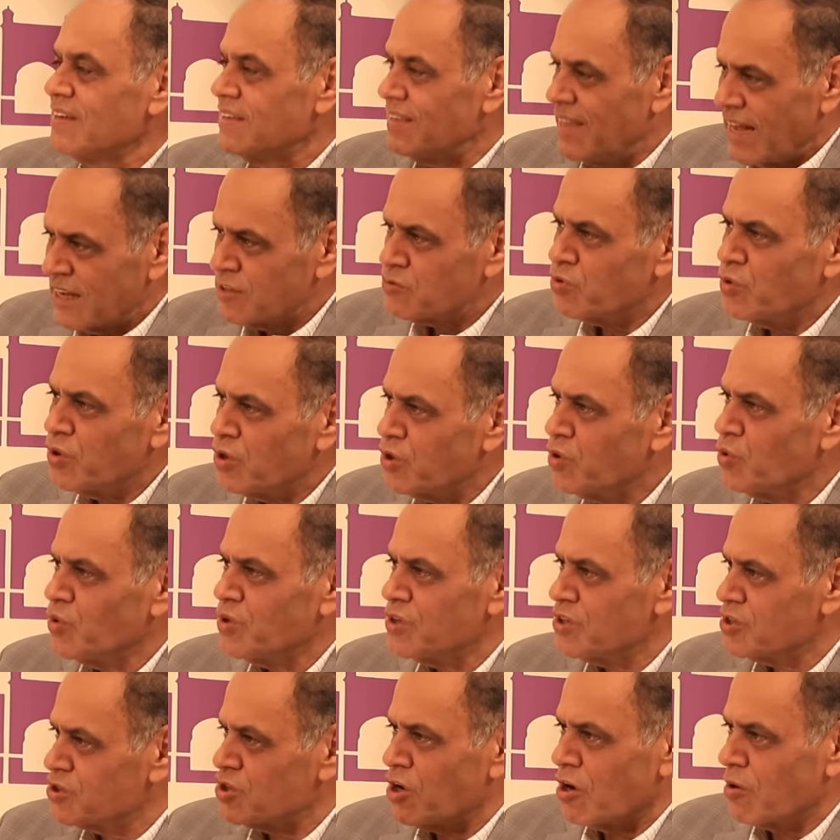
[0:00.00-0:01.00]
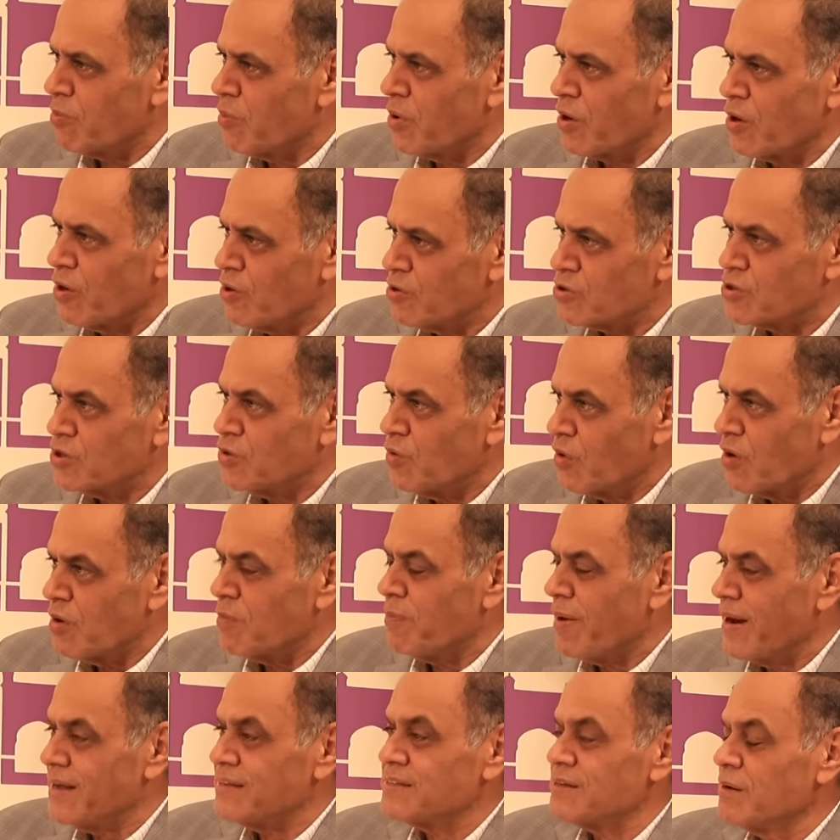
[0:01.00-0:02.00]
That's what you do in the stock market also. You want
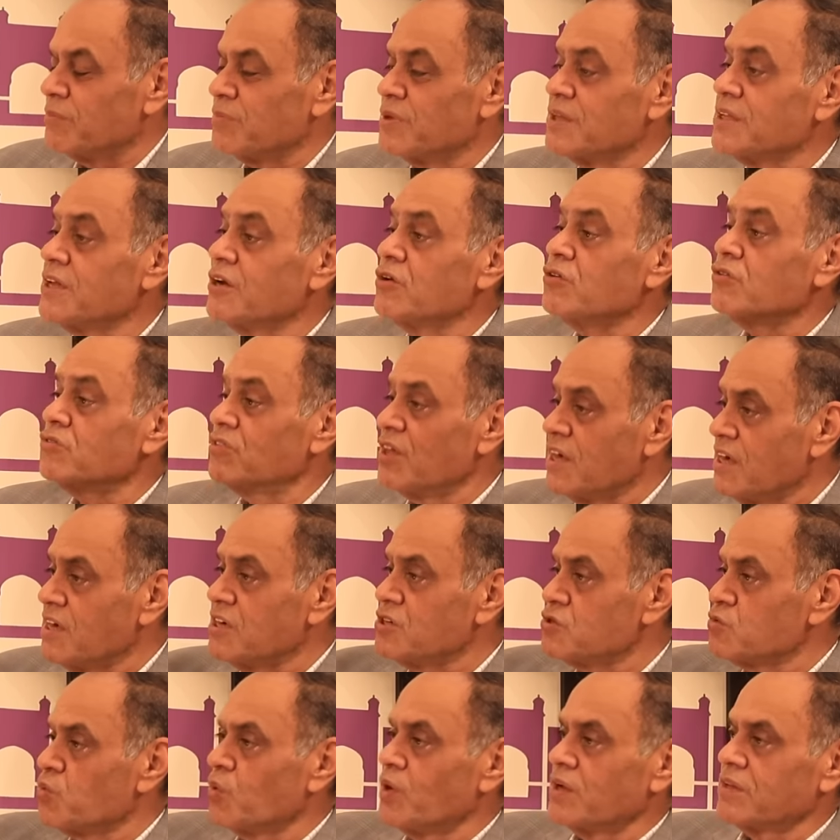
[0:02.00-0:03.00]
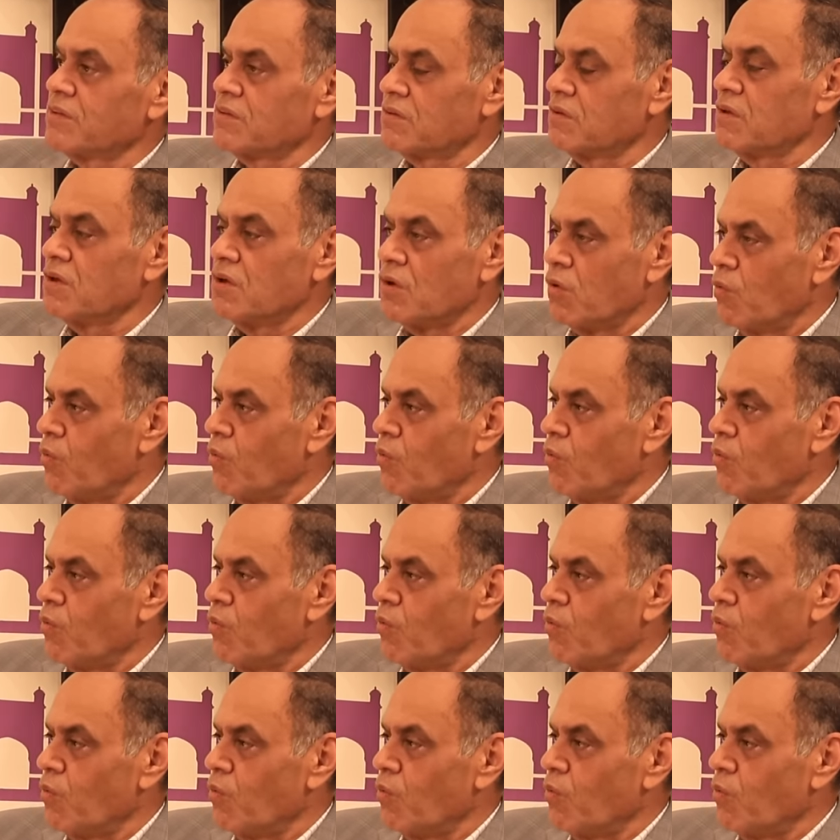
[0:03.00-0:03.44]
to buy something that you think is worth